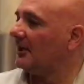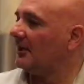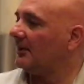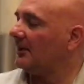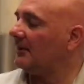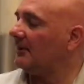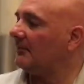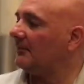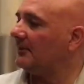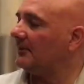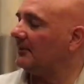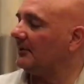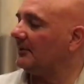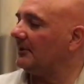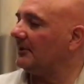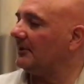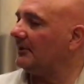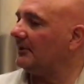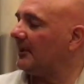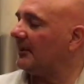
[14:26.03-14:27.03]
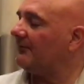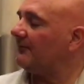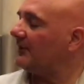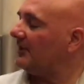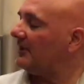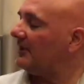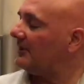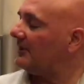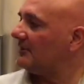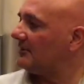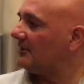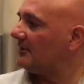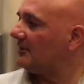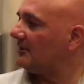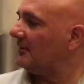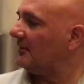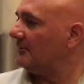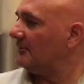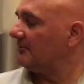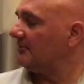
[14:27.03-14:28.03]
You know, but, you know, my friend said
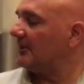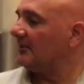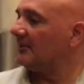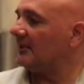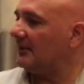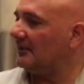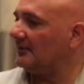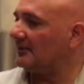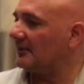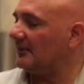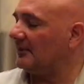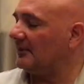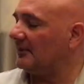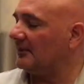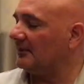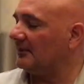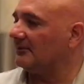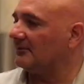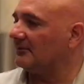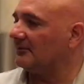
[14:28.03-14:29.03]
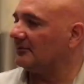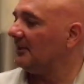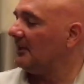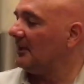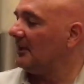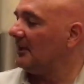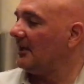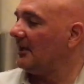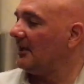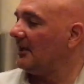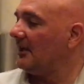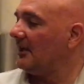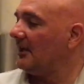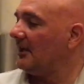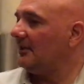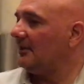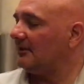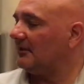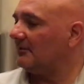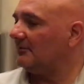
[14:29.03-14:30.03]
something, who's a mental health care counselor. He said,
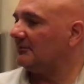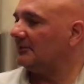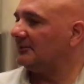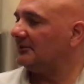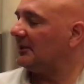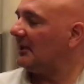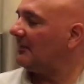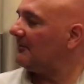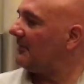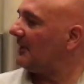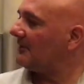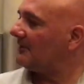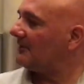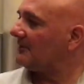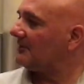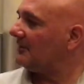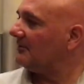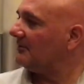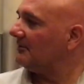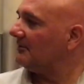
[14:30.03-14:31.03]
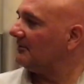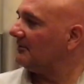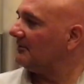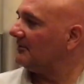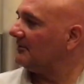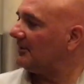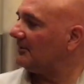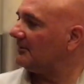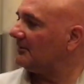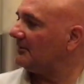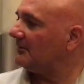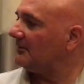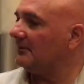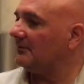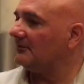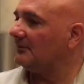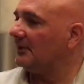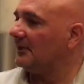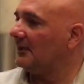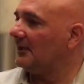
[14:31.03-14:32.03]
you know, it's not about the celebrities, it's about, you know,